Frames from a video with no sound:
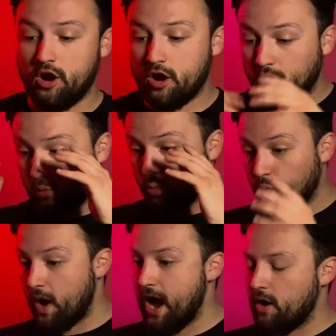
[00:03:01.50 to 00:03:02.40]
are,
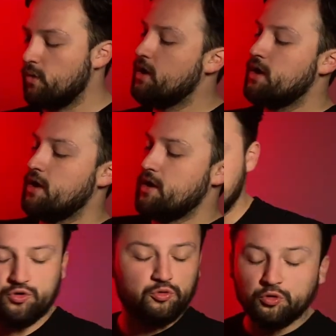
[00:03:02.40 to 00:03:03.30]
wow,
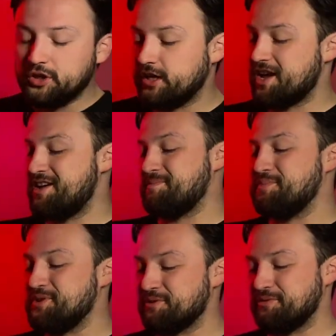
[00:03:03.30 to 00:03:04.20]
truly a
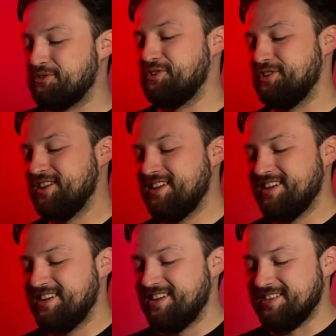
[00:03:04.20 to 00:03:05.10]
beautiful
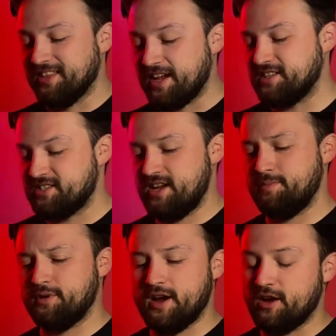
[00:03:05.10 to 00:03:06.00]

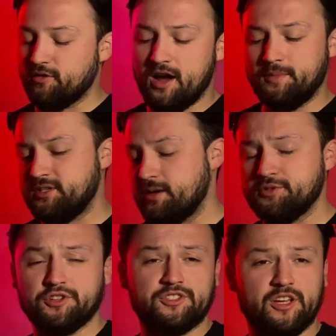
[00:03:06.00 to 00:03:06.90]
lightsaber. I don't know how many times I'm
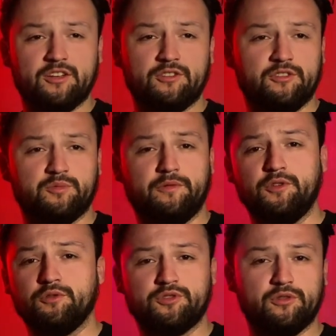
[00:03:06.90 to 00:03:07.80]
going to say it during this
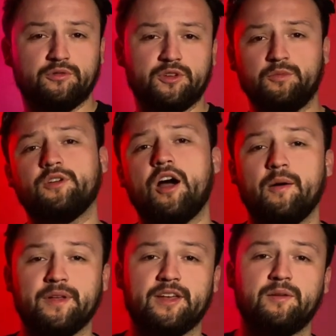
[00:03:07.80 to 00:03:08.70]
review, so someone
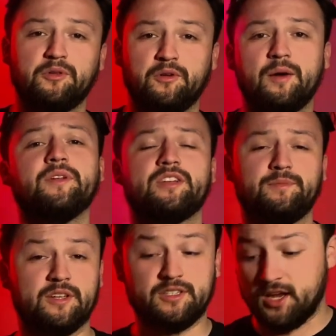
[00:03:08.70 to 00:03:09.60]
comment down below how many
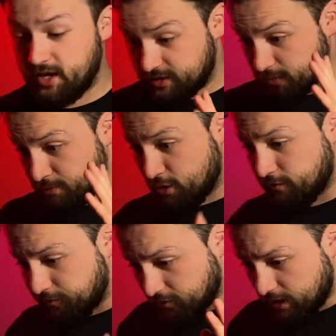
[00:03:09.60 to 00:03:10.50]
times I say it's a
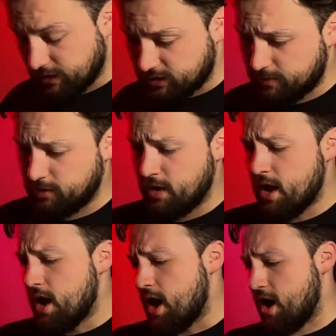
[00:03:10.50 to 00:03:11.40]
beautiful lightsaber.
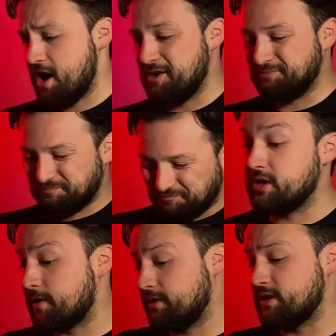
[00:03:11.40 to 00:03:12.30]
You can
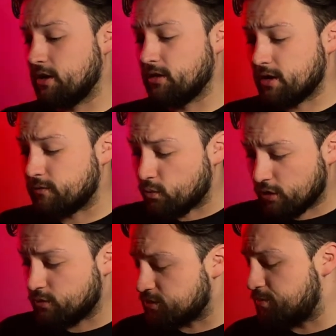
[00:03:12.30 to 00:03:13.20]
definitely tell a lot of
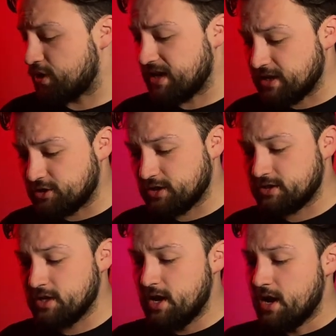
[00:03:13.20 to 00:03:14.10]
work was put into
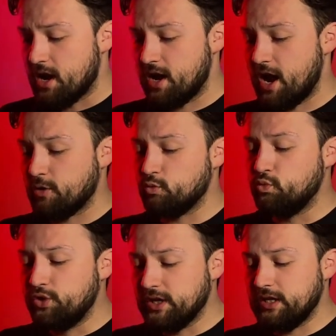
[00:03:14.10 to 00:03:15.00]
this. I
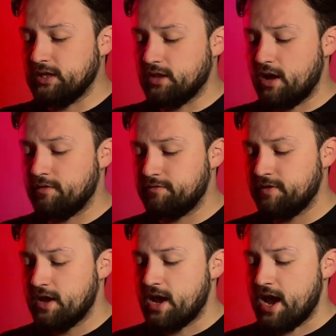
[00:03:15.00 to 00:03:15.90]
really love
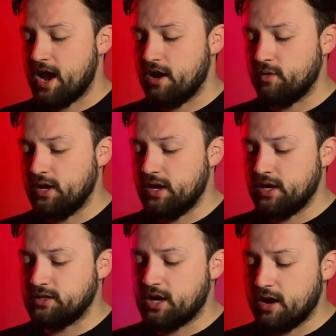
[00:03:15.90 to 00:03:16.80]
how
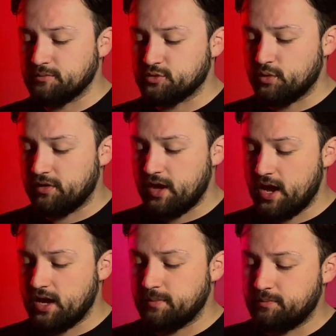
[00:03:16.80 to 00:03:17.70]
it comes with
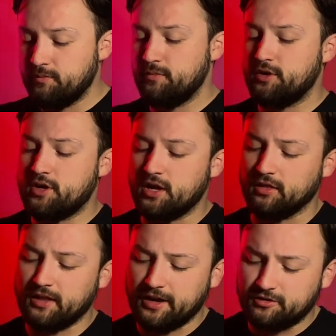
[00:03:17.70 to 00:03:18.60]
a
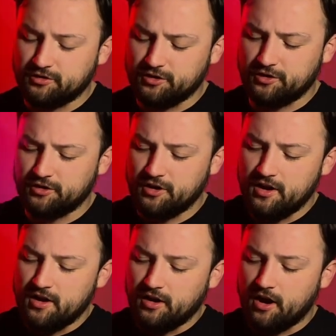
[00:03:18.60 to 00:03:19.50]
collector
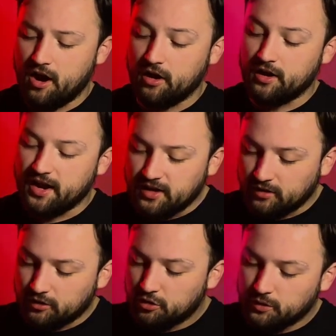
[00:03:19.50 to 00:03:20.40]
card. I
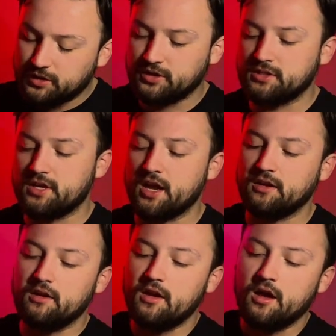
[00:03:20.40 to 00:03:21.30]
didn't glue it to the stand
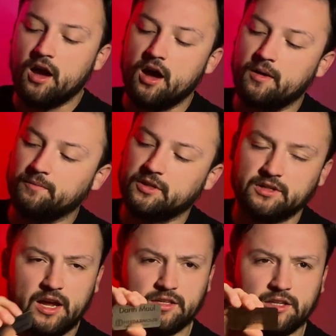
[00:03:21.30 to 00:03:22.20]
because it
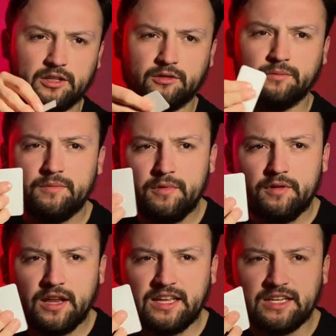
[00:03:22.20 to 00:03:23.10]
has like a little
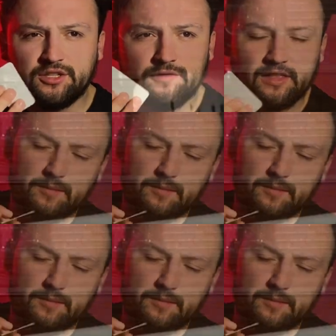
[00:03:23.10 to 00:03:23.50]
adhesive at the